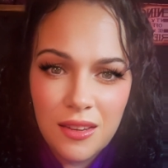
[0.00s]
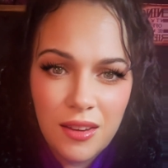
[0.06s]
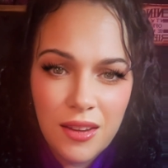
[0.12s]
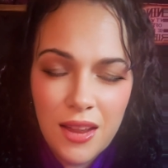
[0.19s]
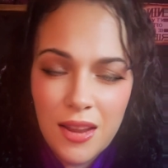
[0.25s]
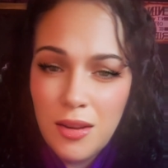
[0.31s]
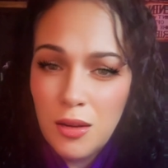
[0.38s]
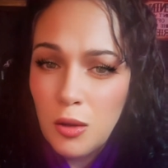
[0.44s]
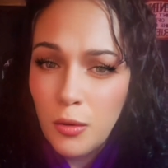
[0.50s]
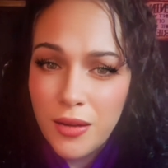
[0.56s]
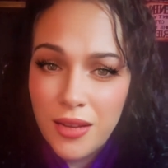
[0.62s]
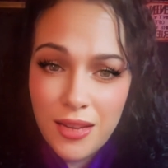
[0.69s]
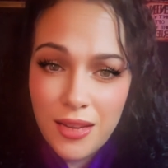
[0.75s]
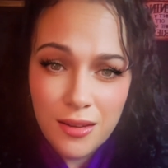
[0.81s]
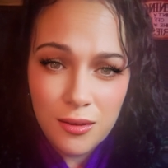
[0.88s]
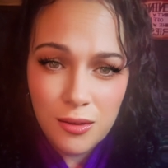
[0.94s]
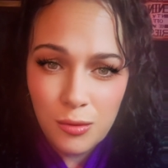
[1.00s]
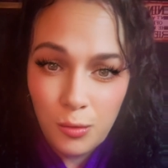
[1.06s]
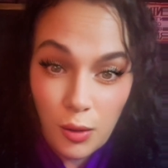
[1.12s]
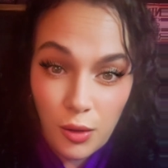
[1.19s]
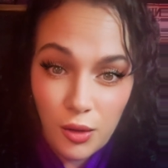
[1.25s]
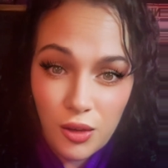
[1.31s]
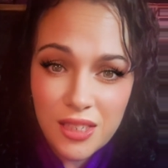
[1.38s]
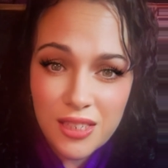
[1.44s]
incoherent
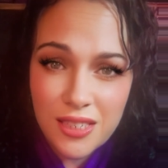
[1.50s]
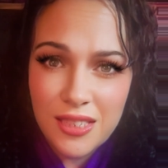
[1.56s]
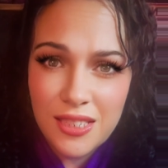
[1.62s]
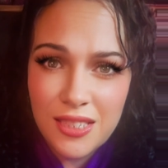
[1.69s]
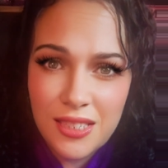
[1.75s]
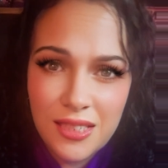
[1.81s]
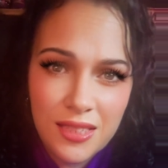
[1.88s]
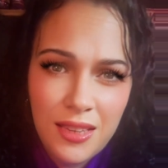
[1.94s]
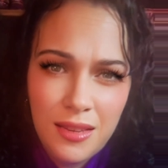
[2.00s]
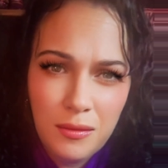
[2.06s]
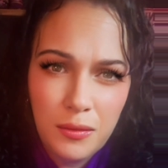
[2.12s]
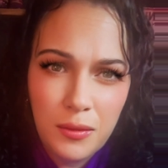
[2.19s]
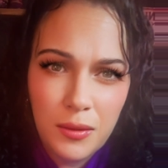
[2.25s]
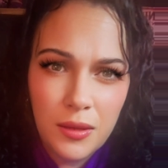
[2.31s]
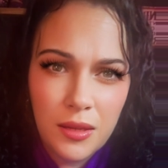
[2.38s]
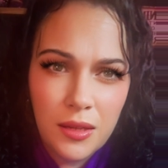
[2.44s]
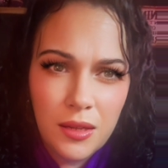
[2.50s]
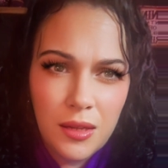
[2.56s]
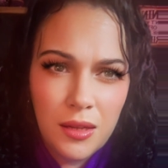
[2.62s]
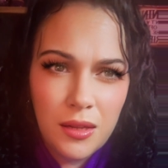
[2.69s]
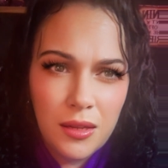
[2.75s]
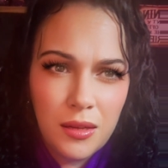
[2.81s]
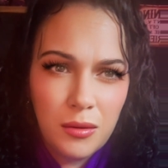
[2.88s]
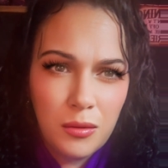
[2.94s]
words in his sleep.
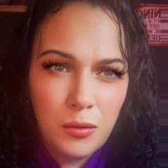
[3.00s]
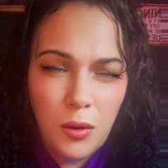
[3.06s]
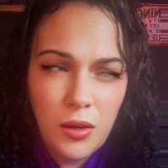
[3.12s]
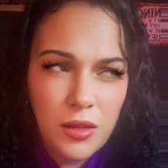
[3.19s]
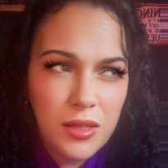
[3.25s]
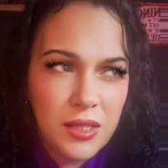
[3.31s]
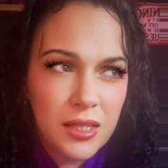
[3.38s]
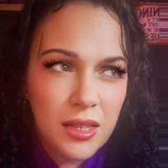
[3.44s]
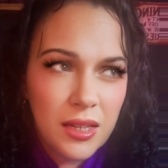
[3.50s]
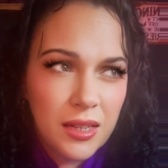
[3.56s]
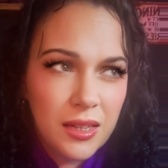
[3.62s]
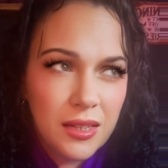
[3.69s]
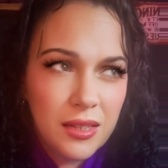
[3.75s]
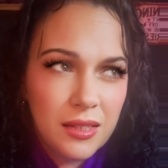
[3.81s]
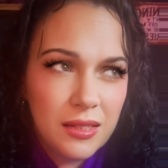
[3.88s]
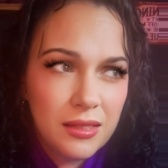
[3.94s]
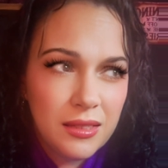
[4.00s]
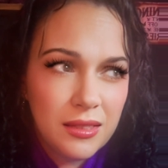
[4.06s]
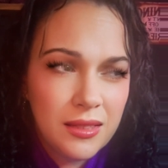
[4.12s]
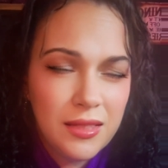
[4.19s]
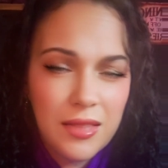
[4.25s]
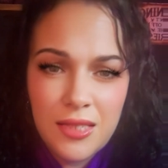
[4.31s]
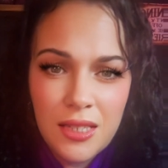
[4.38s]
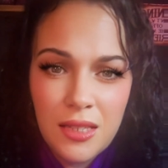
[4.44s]
Words
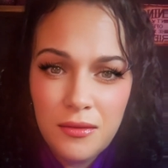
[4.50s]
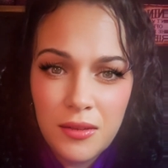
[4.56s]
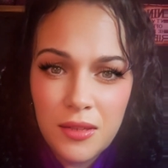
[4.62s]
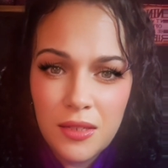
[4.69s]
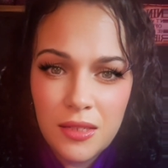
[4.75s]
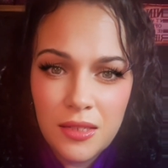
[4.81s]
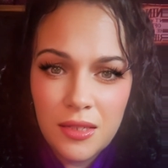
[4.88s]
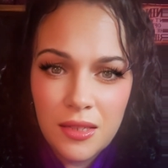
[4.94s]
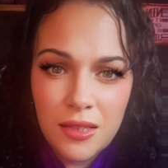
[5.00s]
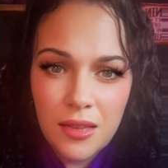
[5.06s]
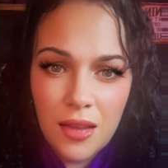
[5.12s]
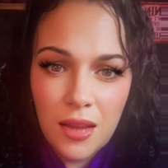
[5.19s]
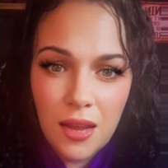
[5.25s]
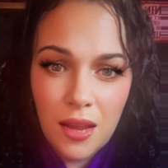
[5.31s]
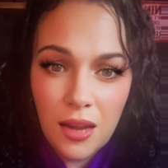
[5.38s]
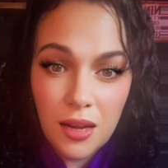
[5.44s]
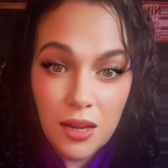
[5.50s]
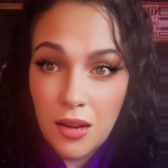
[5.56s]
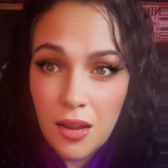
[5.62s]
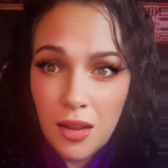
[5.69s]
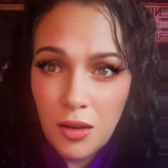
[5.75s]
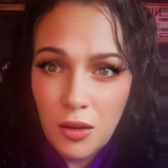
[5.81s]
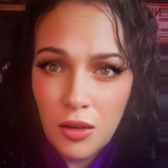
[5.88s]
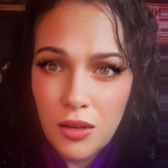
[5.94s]
that even a
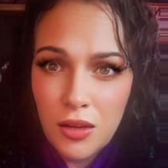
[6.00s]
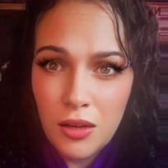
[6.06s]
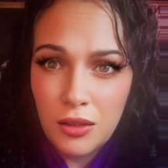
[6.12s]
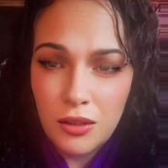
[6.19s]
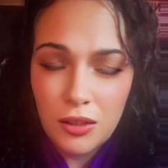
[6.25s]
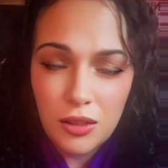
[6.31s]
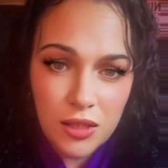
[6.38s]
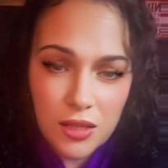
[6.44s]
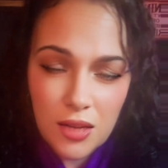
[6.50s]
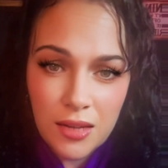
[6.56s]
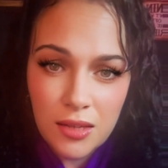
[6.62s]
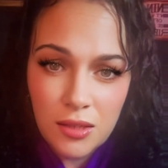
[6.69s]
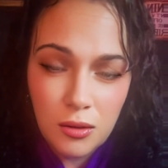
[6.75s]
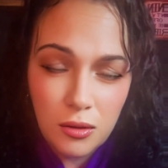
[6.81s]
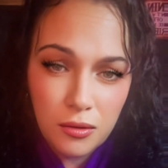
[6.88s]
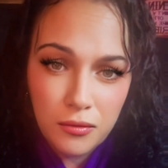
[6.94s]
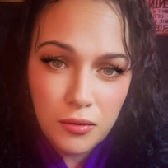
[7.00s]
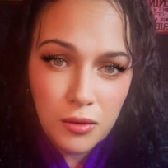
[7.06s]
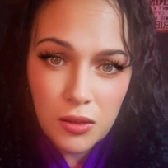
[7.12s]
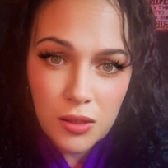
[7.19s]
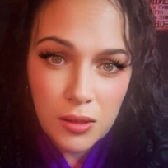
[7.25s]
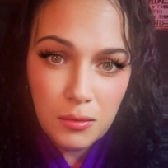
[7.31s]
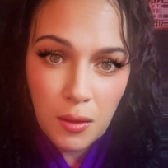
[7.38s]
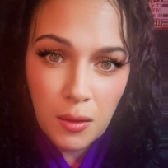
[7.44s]
cra couldn't understand or refuse
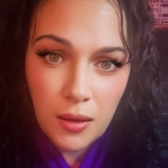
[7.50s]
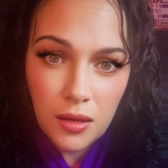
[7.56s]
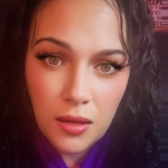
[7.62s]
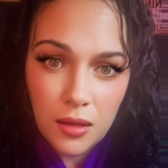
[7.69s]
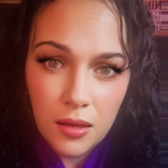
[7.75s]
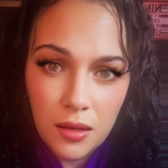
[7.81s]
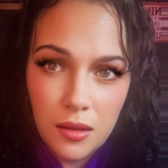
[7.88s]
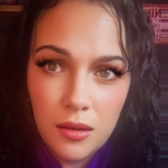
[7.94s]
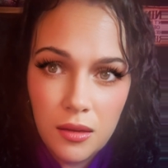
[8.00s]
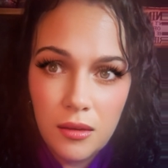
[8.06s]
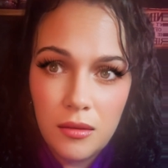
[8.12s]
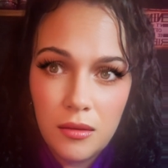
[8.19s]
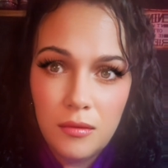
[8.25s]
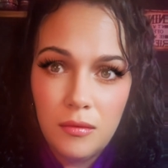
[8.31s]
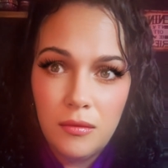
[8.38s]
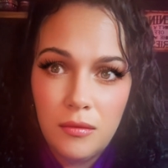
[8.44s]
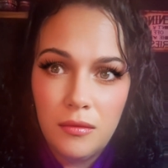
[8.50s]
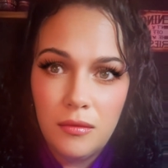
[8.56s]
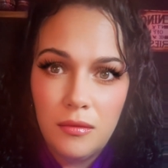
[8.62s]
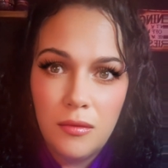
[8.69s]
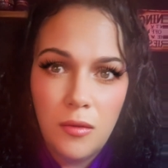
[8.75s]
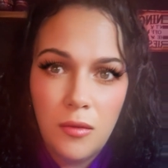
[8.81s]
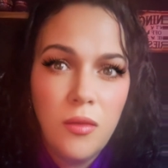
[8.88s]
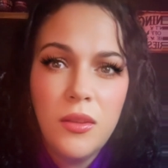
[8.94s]
to mimic.
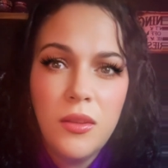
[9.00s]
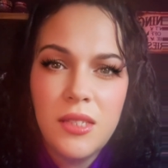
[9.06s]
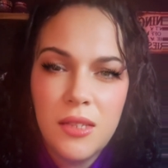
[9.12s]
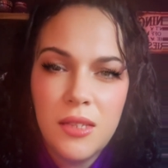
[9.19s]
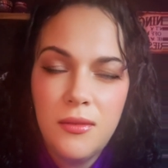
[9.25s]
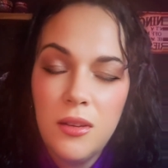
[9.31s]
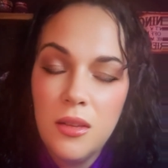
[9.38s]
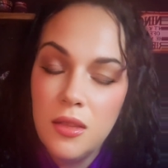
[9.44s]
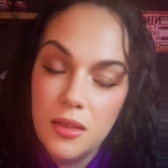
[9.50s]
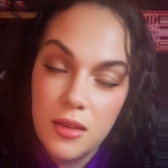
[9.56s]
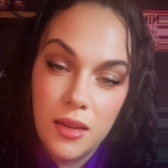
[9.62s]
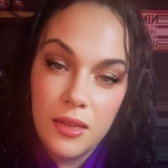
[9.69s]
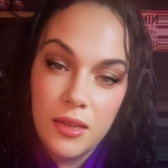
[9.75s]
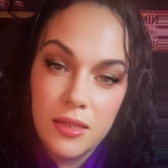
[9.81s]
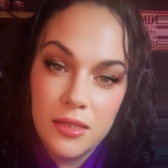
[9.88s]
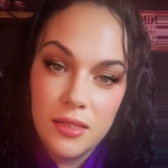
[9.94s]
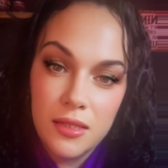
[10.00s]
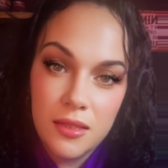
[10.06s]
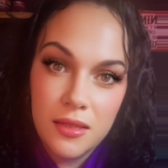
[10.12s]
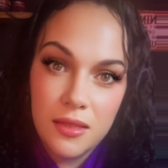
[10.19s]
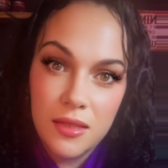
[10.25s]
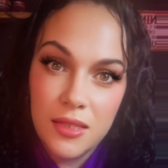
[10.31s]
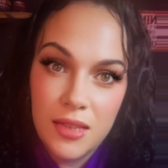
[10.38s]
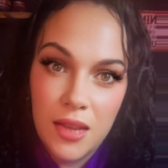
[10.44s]
On the 7th night,
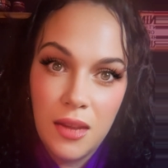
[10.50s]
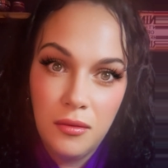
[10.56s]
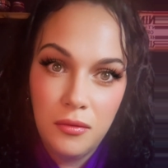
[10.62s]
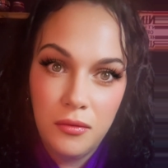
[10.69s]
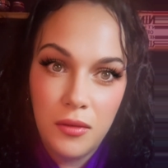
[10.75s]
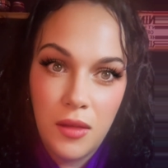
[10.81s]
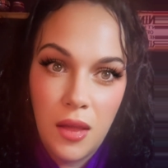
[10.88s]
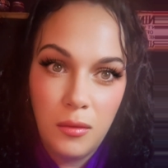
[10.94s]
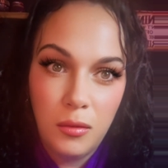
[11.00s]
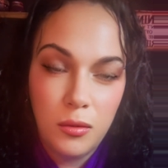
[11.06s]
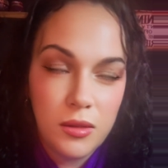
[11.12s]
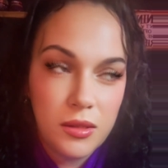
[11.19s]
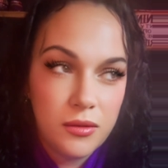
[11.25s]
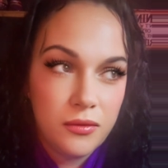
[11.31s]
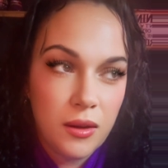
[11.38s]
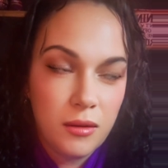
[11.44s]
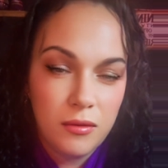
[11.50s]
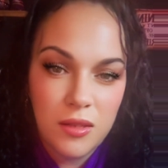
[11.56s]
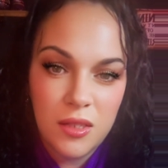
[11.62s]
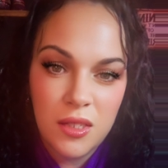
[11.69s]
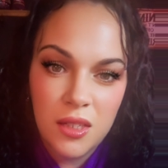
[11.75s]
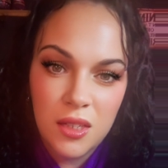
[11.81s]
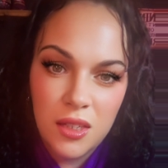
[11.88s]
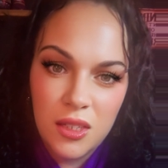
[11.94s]
the tent flap was found
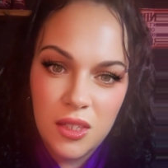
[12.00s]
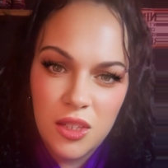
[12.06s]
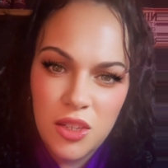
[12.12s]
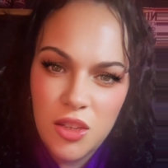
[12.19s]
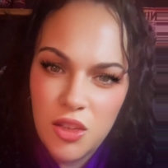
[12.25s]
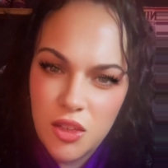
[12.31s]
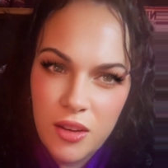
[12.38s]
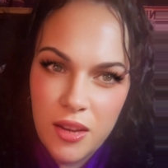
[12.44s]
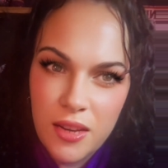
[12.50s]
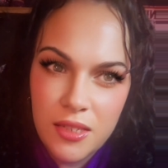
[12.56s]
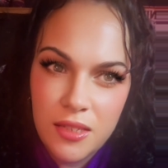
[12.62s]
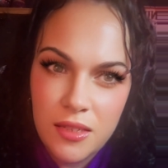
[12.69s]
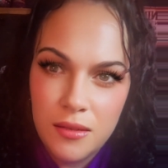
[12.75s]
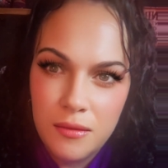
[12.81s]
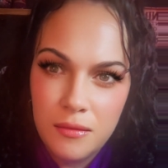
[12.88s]
shredded,